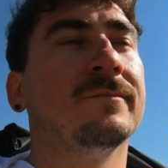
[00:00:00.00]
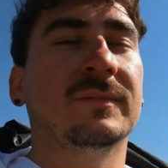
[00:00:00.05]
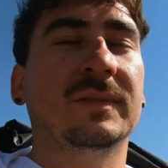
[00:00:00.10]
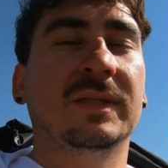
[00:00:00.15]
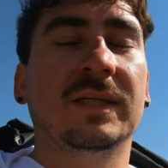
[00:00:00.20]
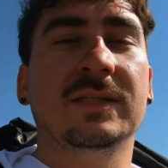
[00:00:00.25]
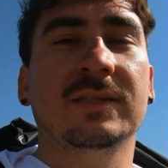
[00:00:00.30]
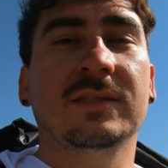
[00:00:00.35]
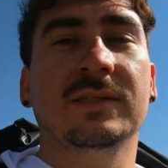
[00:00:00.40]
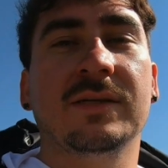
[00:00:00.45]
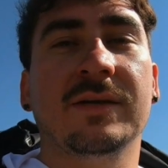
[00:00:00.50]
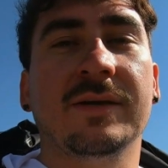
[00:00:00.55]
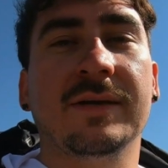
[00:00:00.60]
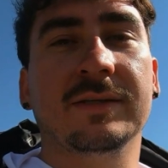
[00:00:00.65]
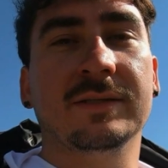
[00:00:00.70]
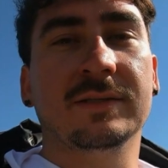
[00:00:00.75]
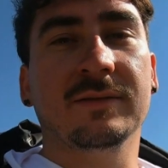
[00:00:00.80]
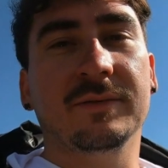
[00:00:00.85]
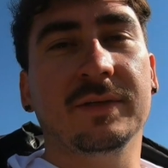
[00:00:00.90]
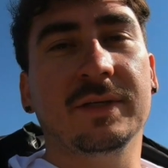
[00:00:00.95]
this
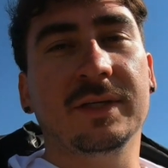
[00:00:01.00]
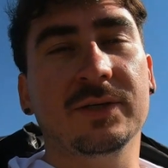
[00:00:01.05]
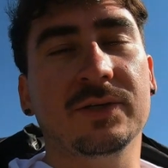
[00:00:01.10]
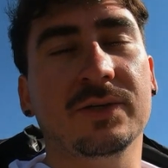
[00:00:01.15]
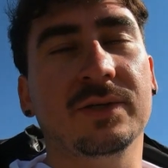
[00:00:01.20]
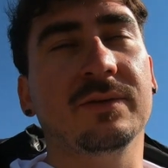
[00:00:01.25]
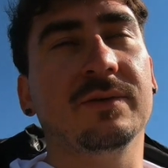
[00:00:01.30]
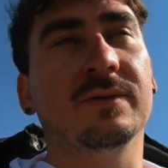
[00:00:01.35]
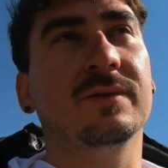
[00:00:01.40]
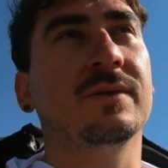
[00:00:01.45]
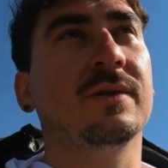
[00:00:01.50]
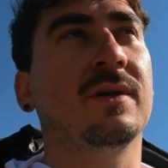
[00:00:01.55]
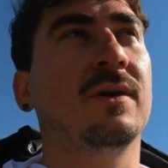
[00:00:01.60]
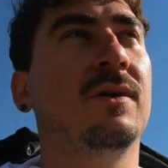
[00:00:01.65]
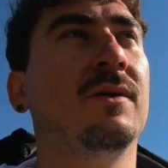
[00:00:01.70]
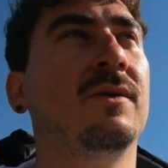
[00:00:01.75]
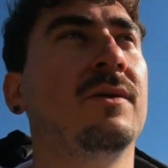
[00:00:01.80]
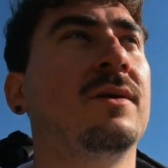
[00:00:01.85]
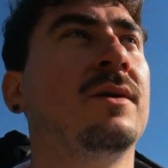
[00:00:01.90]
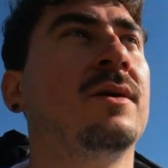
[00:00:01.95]
serious of an issue.
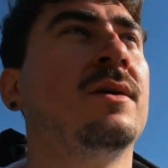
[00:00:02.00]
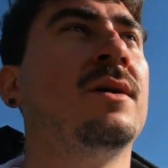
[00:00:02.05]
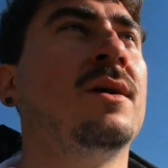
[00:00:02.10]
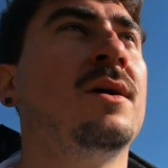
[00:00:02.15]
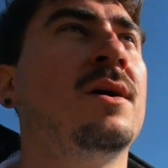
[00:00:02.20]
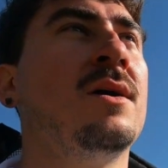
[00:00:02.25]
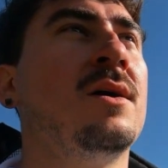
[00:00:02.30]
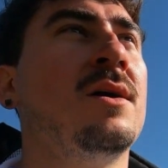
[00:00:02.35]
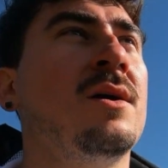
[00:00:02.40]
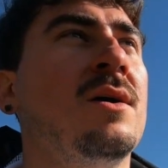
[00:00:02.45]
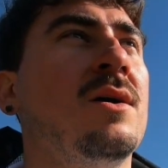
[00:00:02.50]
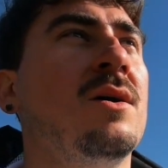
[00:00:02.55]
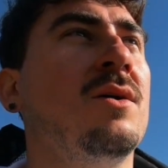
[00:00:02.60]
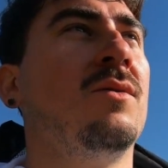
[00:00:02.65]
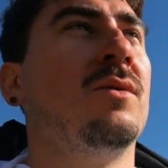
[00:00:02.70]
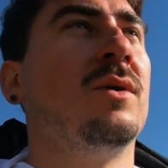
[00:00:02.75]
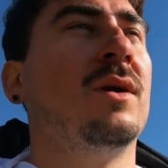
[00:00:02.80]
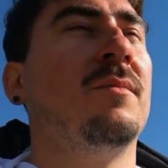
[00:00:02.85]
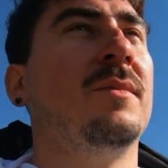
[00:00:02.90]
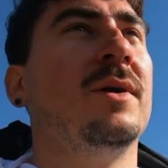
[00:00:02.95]
So
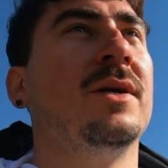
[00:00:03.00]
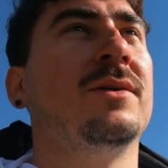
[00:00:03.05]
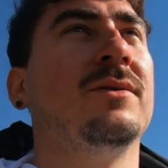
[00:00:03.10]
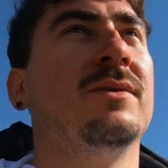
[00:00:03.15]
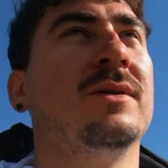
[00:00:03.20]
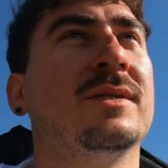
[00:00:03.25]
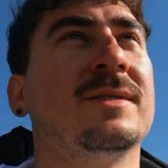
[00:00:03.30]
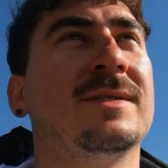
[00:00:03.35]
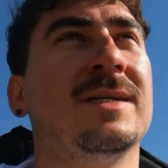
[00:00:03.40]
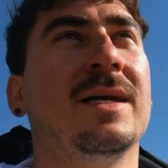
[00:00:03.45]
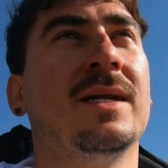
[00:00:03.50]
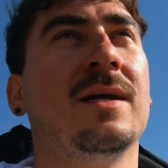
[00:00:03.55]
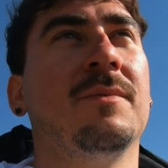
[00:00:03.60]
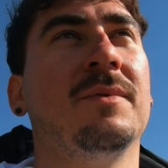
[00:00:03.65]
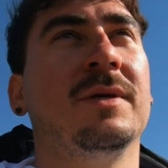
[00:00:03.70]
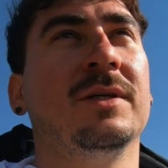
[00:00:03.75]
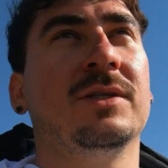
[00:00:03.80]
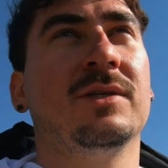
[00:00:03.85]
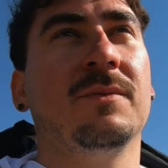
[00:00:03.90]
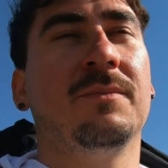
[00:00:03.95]
what I'm going to do is set
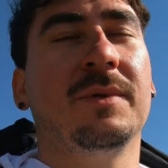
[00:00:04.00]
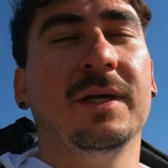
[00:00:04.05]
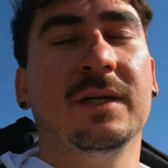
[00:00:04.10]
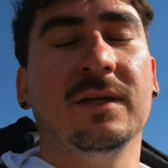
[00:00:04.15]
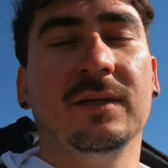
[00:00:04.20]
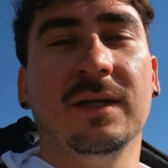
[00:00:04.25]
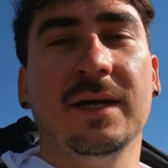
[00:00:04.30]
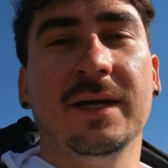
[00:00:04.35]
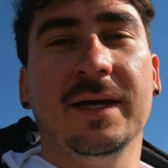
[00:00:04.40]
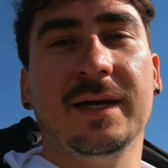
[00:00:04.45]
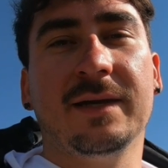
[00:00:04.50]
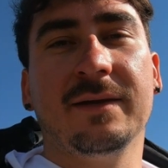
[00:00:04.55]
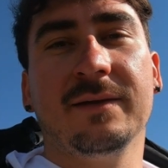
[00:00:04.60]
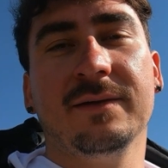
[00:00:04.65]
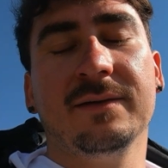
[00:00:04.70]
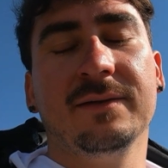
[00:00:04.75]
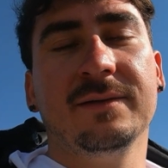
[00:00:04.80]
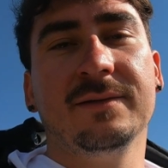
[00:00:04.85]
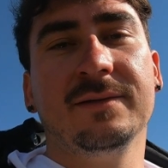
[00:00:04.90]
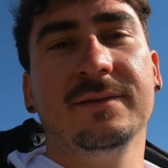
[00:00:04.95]
up at Chipeta Lake
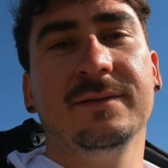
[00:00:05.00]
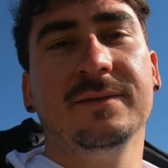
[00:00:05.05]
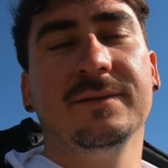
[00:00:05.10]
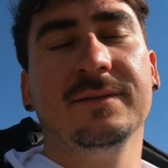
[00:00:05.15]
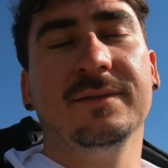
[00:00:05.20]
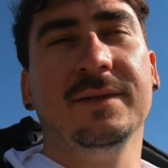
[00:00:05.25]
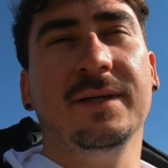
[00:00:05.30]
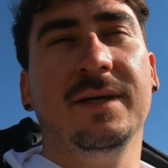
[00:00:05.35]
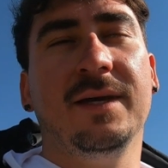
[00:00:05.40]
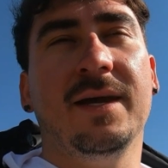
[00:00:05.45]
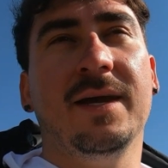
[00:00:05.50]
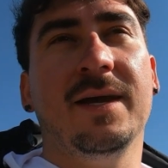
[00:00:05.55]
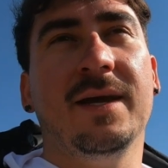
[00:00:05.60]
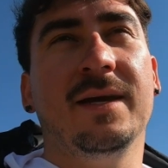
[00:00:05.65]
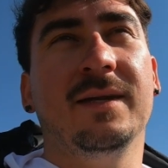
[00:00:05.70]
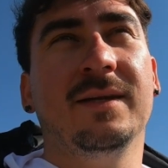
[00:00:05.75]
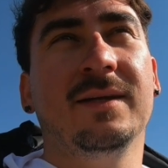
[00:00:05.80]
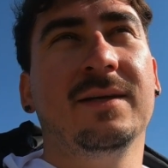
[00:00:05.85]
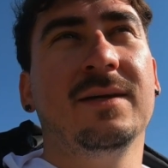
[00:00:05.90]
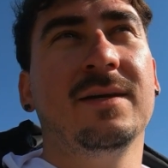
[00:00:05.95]

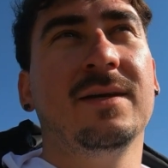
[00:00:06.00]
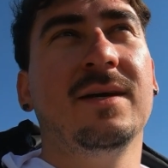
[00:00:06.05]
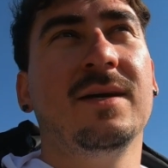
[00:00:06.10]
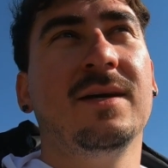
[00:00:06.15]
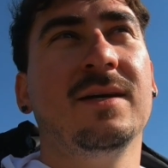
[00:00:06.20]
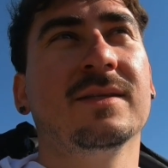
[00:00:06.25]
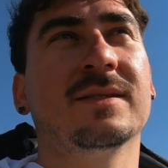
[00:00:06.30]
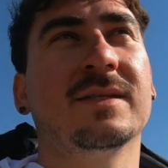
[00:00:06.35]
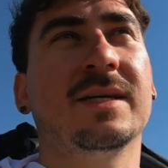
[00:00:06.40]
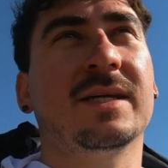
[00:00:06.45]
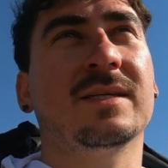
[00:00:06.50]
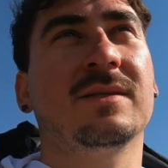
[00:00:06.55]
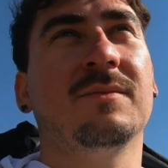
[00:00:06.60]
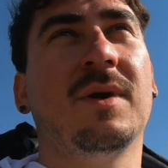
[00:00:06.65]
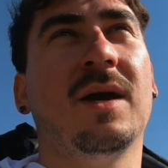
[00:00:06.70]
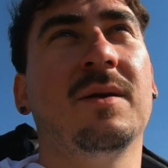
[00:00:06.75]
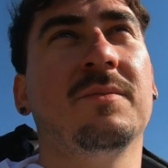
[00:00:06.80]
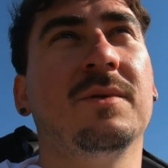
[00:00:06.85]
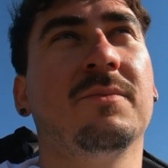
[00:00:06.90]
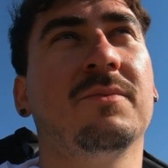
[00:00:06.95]
and take some
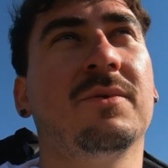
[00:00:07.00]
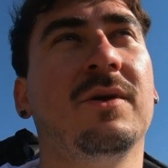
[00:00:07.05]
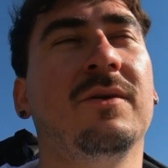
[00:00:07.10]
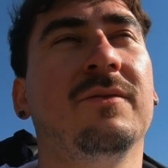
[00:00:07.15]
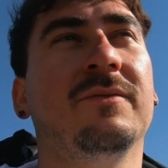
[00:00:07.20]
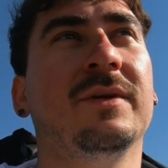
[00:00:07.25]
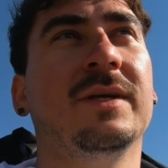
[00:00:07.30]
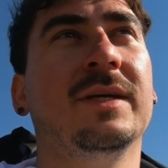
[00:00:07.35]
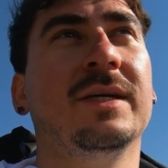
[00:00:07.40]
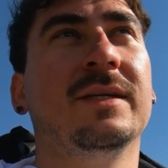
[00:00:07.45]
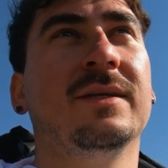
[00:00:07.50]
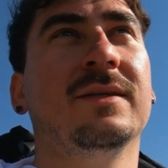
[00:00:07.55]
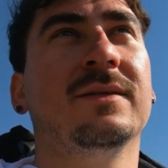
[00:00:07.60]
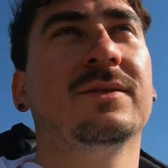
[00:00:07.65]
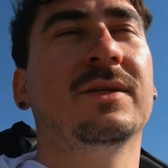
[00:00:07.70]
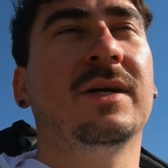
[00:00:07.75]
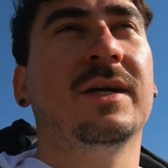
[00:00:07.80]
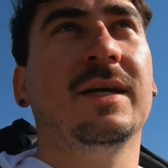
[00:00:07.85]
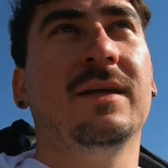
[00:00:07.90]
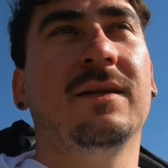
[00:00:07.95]
ibuprofen,
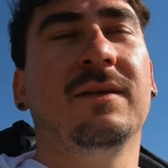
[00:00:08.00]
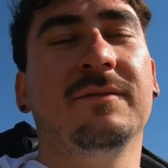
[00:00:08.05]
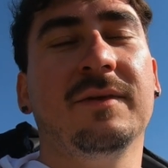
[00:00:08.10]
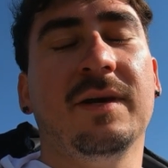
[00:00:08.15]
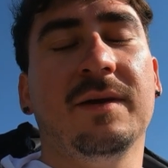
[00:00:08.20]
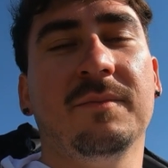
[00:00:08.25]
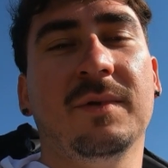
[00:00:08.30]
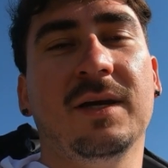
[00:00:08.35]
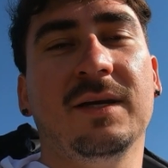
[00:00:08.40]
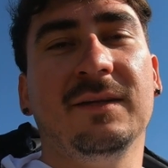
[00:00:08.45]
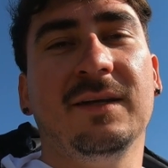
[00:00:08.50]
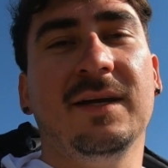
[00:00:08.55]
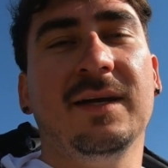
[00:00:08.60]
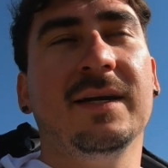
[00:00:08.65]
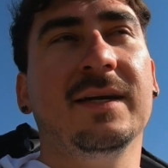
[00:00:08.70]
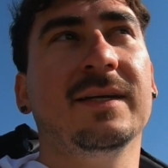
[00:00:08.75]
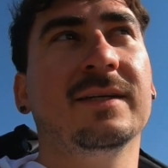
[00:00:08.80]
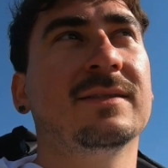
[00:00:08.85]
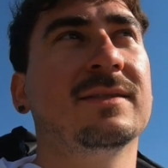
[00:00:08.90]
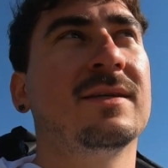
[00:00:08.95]
try to elevate my
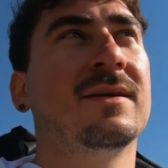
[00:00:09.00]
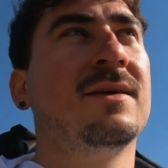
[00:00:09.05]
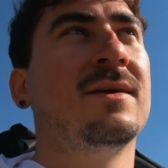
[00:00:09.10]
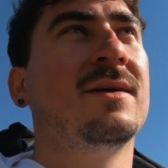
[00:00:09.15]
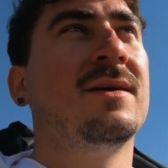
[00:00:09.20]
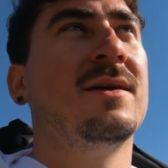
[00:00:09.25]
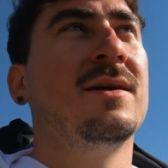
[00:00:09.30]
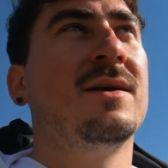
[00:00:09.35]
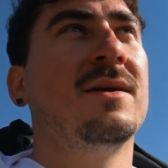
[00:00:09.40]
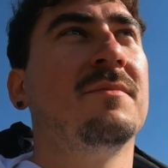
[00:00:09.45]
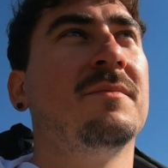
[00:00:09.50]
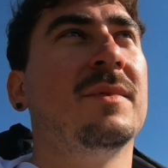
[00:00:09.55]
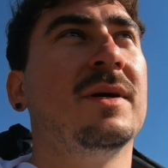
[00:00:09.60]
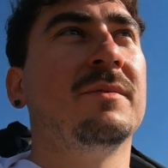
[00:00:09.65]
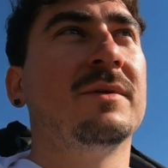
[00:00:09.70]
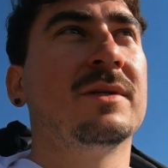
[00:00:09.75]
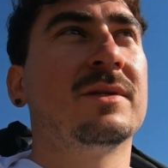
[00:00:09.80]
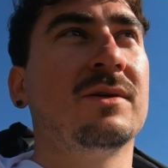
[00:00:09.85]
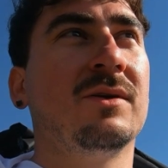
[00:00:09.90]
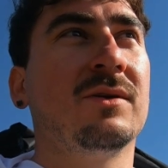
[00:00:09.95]
legs,
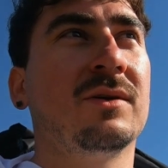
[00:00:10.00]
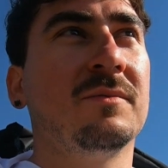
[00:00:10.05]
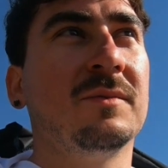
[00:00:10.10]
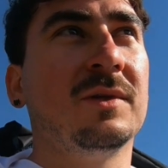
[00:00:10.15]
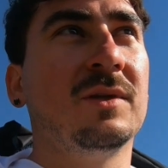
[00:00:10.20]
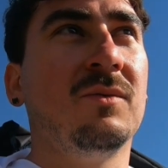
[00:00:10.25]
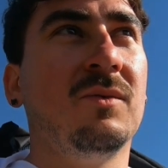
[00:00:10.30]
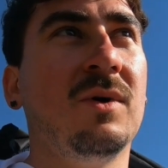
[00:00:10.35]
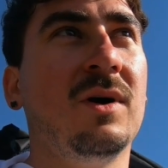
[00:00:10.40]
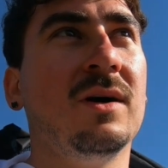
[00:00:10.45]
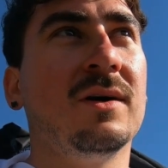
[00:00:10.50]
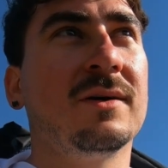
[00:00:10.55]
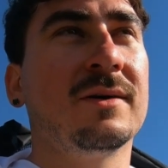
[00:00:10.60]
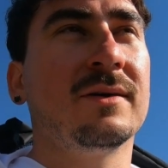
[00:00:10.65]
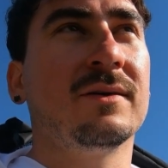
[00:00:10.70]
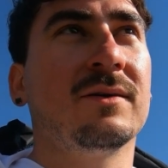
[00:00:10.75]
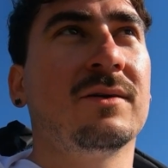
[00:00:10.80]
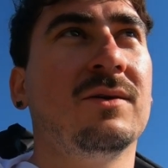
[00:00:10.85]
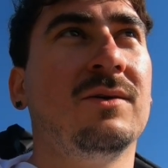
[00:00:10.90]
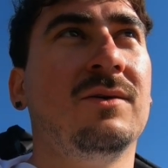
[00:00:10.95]
maybe soak them in the
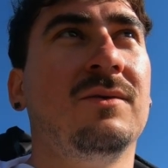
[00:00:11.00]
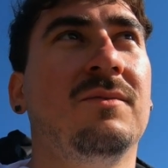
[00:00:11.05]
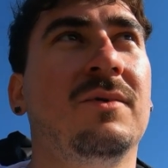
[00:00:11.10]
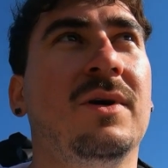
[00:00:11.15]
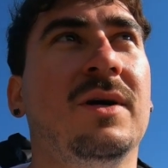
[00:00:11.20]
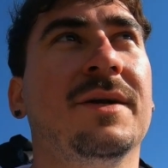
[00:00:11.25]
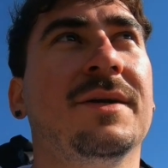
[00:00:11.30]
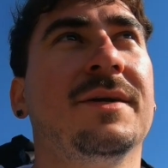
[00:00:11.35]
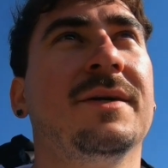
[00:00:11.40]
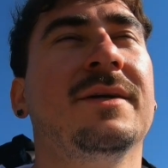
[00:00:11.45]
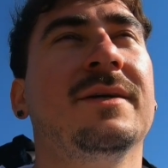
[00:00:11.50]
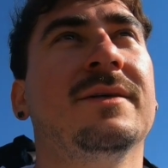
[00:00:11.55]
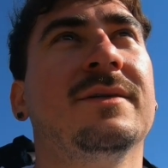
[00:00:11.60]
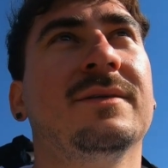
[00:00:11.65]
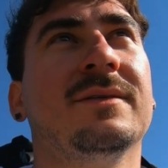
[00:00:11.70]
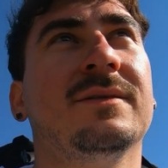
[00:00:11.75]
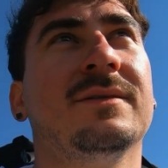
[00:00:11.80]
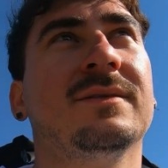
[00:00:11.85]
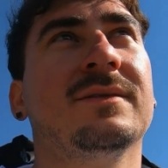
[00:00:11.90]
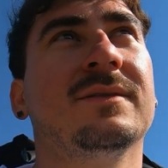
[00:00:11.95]
water, the cold water,
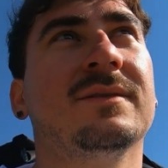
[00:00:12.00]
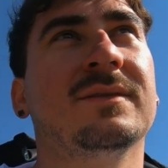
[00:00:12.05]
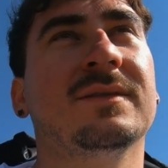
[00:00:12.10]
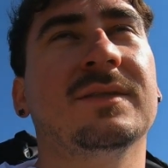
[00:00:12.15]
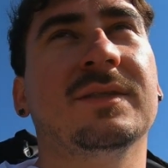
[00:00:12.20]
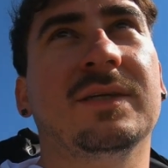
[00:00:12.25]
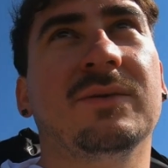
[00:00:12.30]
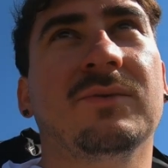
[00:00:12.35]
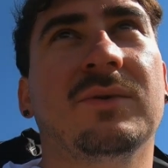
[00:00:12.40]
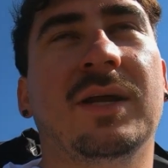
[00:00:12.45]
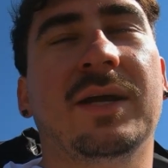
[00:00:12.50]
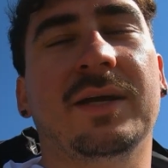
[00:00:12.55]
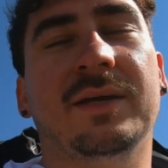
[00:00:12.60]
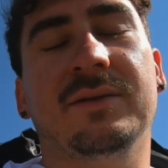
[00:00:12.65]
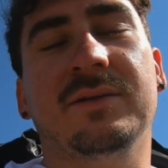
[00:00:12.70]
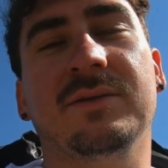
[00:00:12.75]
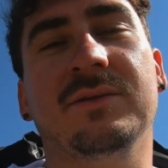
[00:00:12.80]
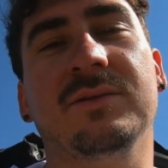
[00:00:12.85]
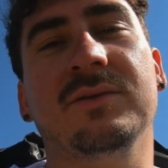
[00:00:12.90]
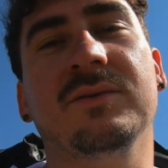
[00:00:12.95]
see what I
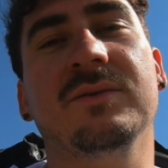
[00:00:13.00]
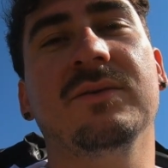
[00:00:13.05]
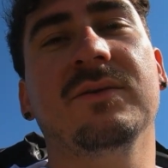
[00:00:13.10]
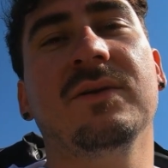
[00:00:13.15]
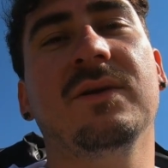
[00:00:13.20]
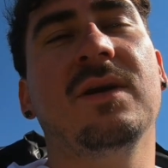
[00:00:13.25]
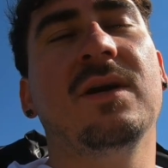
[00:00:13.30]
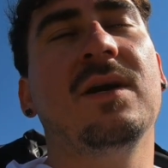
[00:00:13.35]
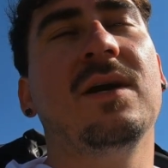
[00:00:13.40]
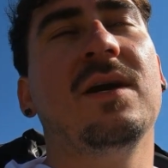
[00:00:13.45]
can do.